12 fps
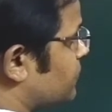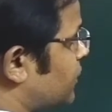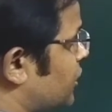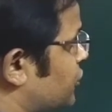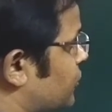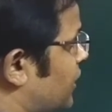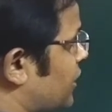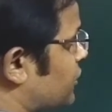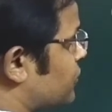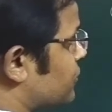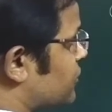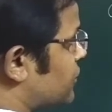that you
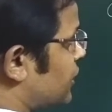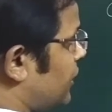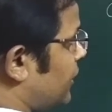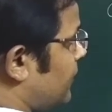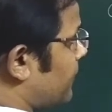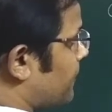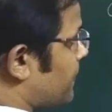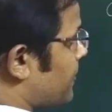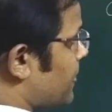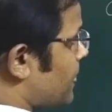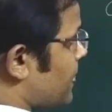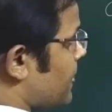get to see
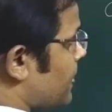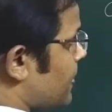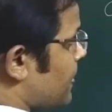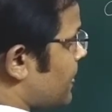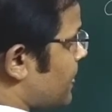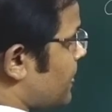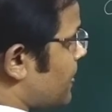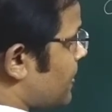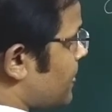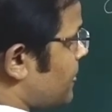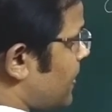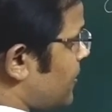
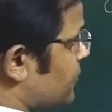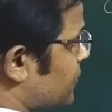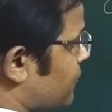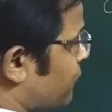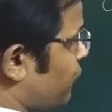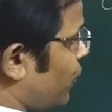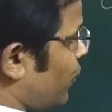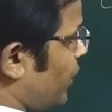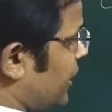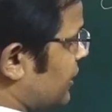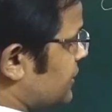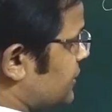there is a
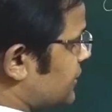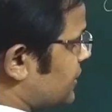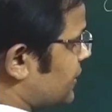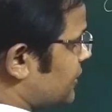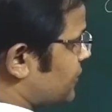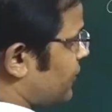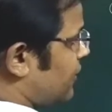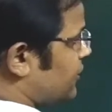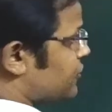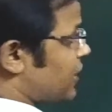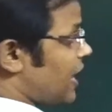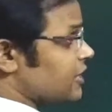fluid, there is a
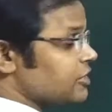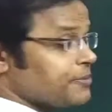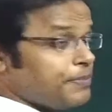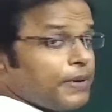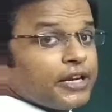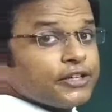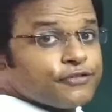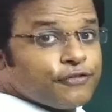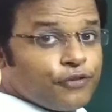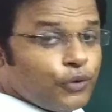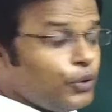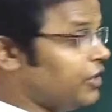very
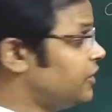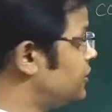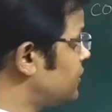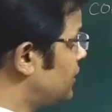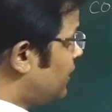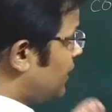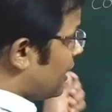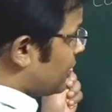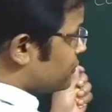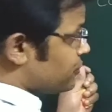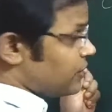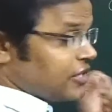transparent fluid
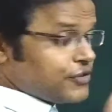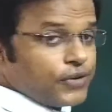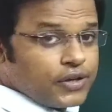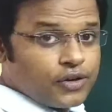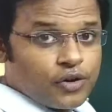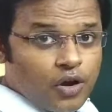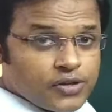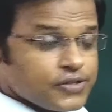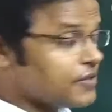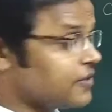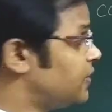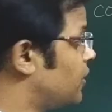as soon as we
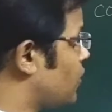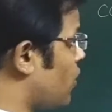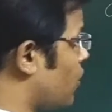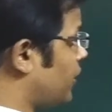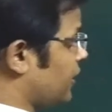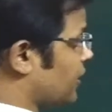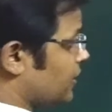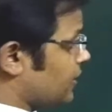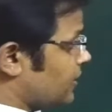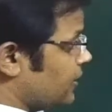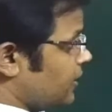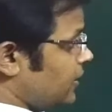cross the cornea.
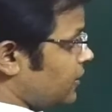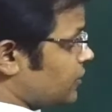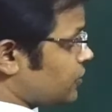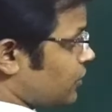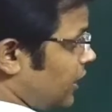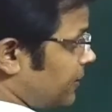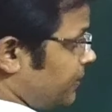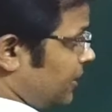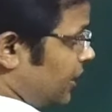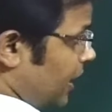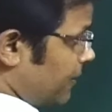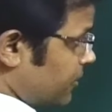So let
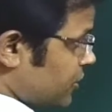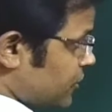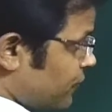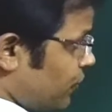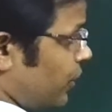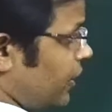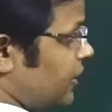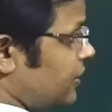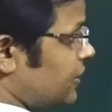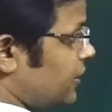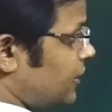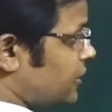me name this
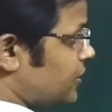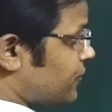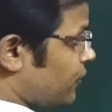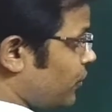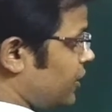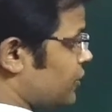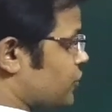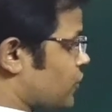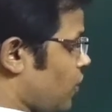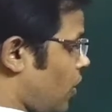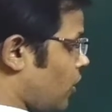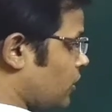fluid. This fluid
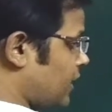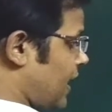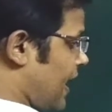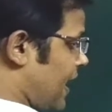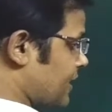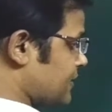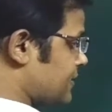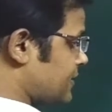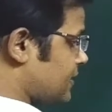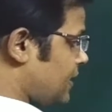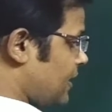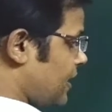is called
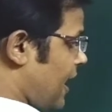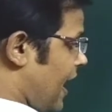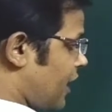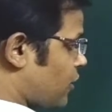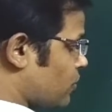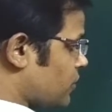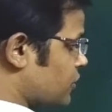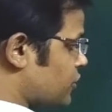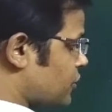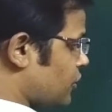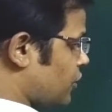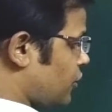as
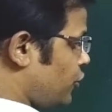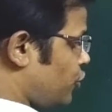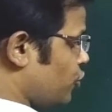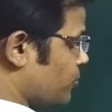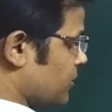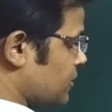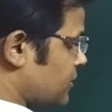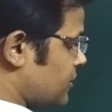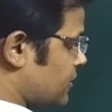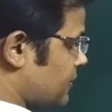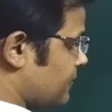aqueous humor.